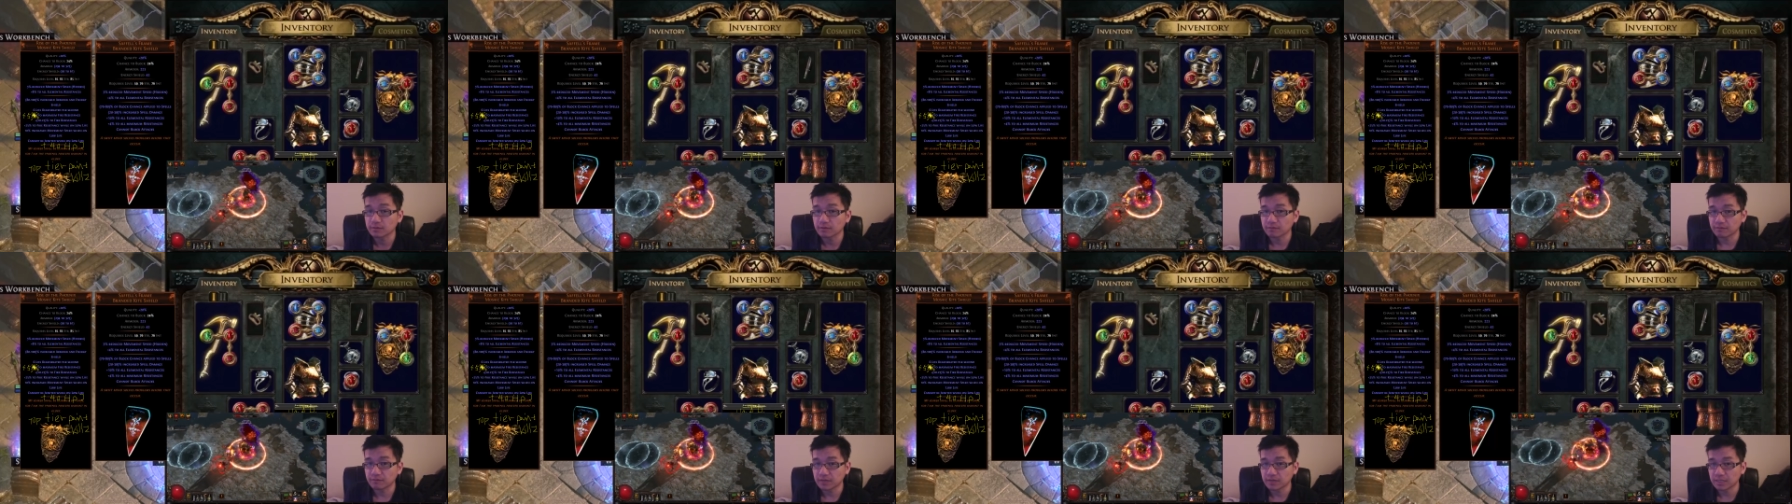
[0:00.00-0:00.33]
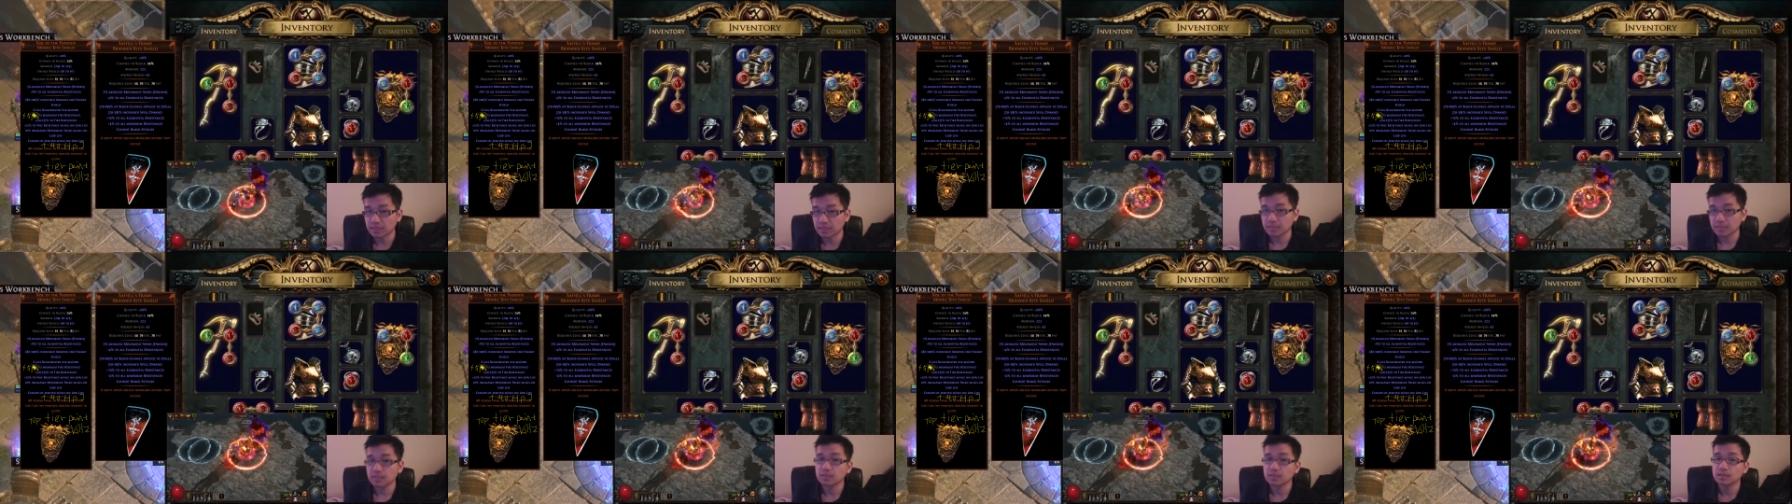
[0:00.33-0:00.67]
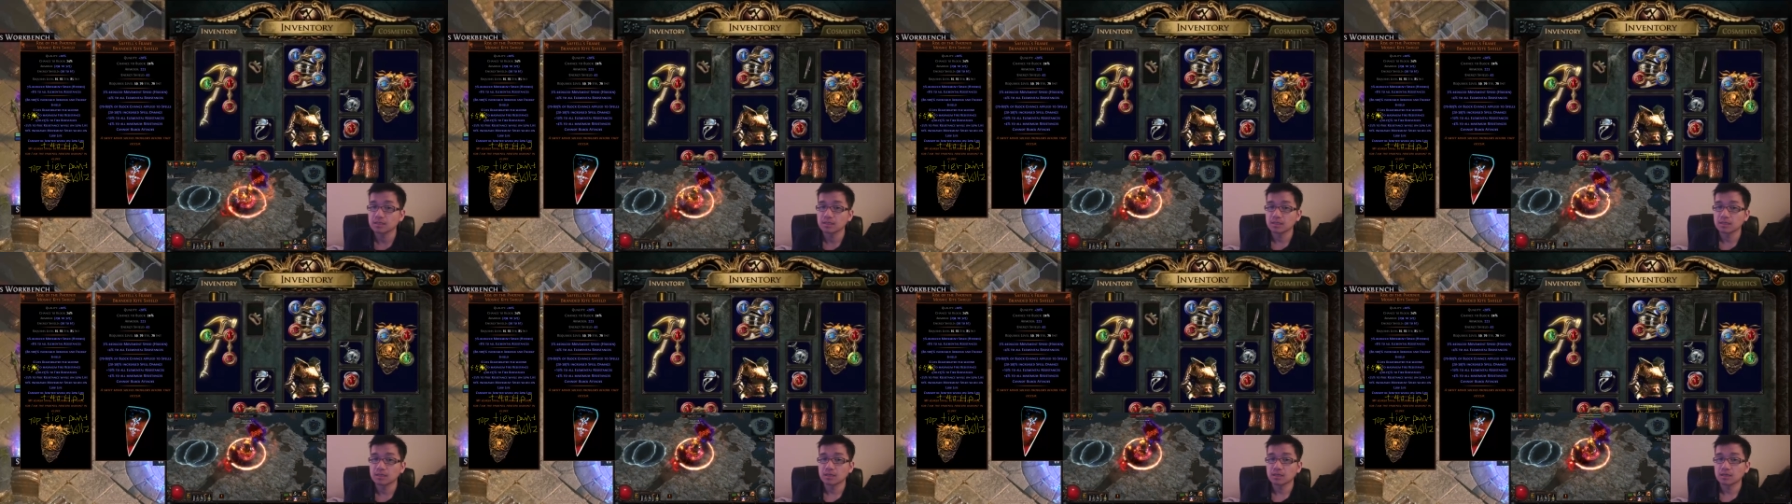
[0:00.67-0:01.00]
of the
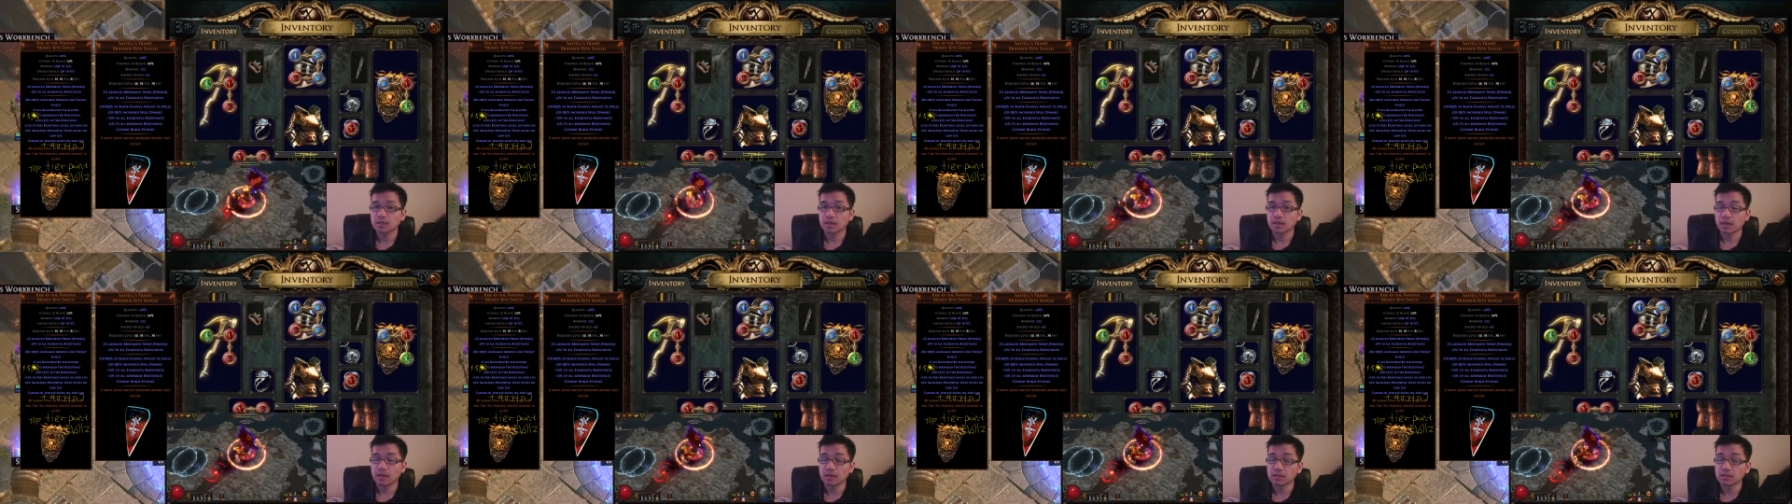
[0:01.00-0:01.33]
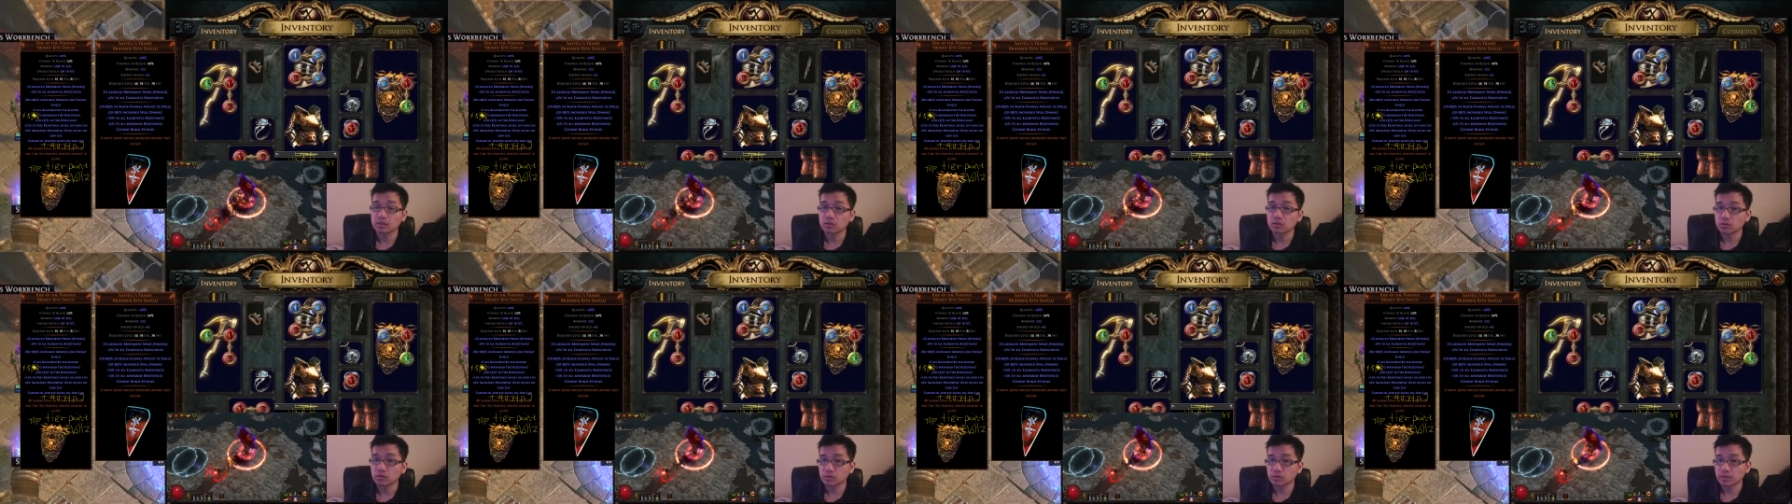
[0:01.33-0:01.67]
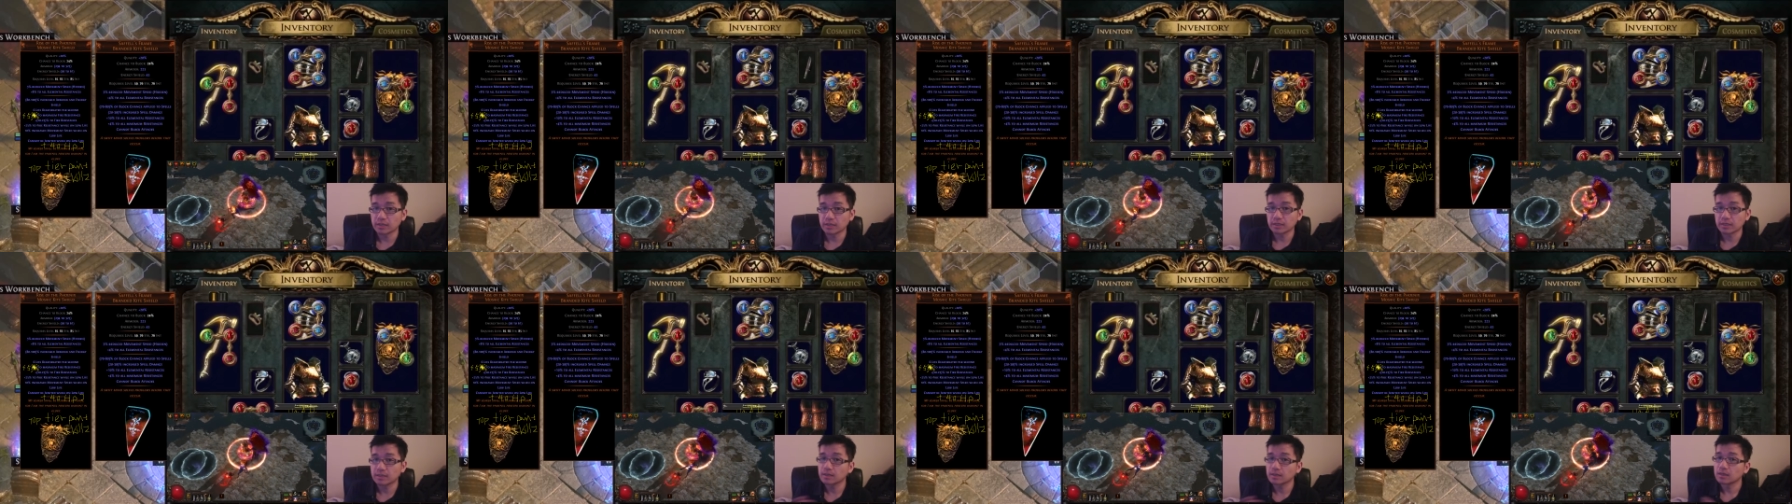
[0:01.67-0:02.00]
Phoenix in the
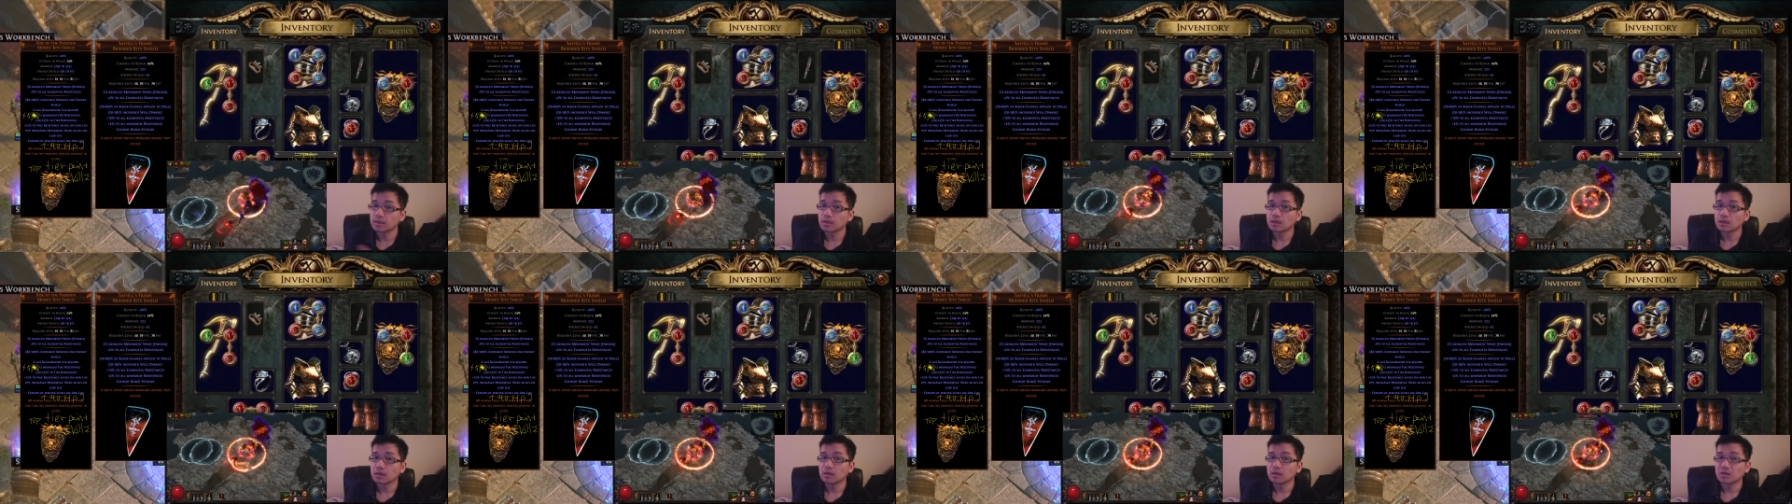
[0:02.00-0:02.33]
new league,